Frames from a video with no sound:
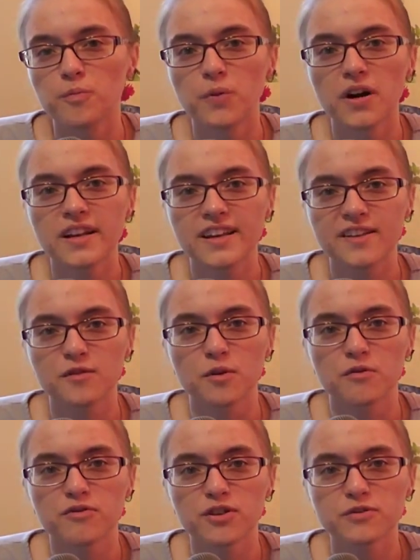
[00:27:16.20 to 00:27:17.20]
But he
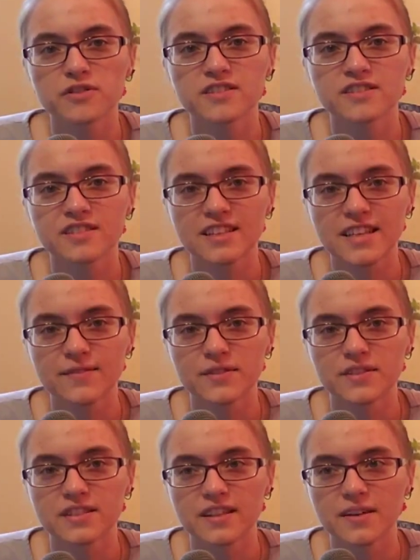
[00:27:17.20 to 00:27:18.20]
refuses to give
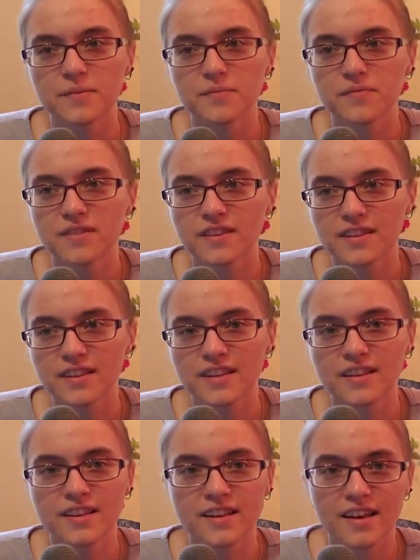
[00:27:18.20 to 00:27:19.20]
it to them.
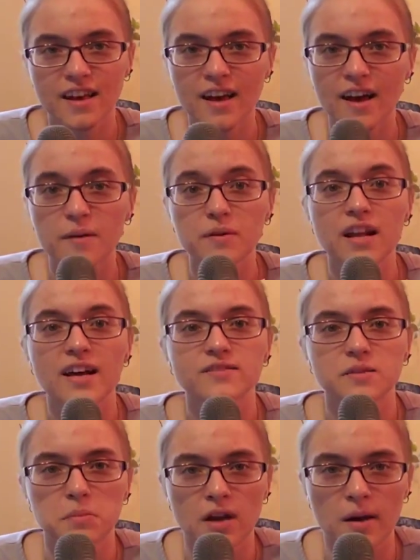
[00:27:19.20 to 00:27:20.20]
I'm going to have
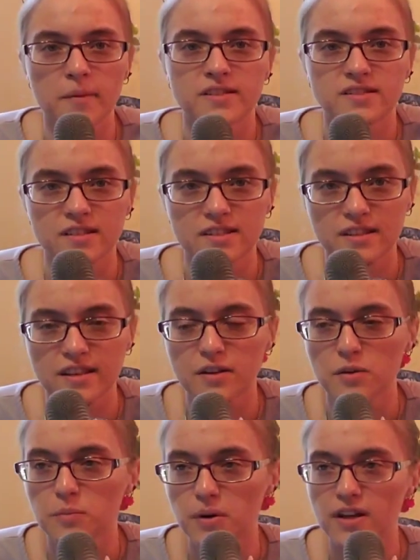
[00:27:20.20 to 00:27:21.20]
some comments on this
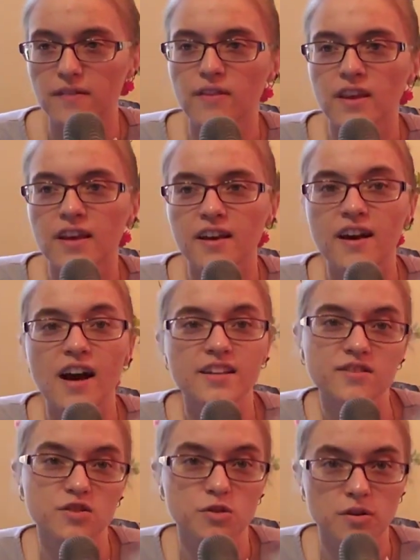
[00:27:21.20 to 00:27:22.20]
later, but
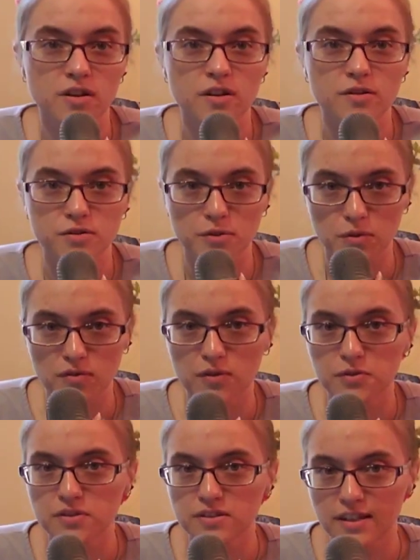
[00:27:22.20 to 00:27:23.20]
Isidora also
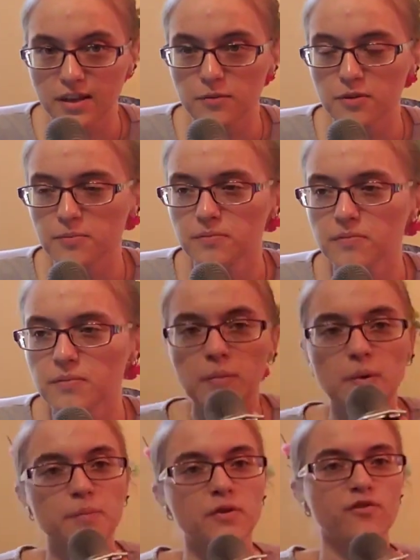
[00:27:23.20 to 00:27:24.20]
refuses to help them.
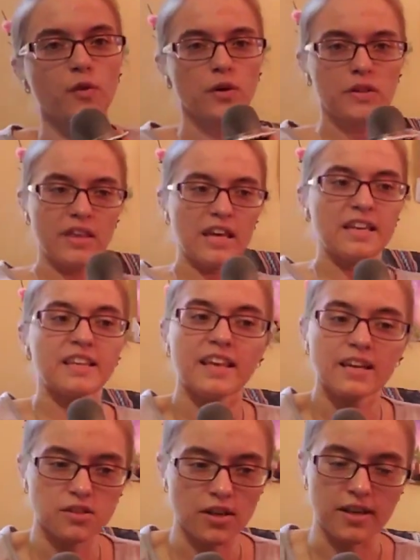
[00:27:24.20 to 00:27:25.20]
But before they
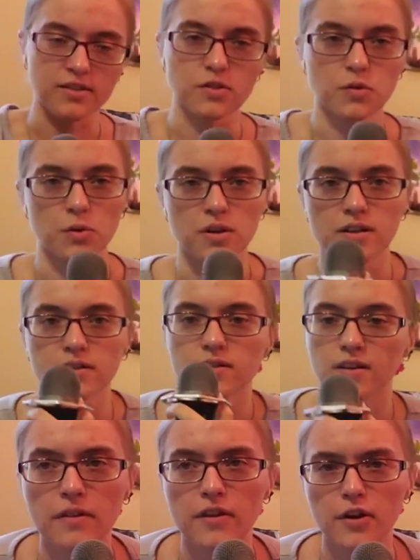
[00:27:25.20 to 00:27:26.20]
get to Isidora,
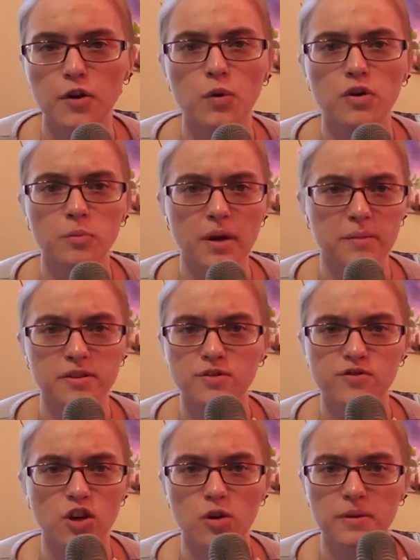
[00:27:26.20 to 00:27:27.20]
they're cornered by a bunch of
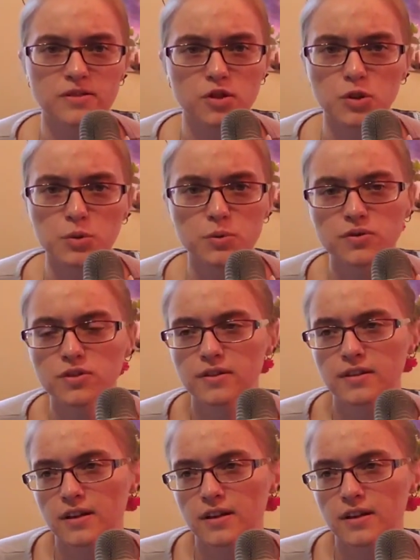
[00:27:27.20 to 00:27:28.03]
Jeremy's goons,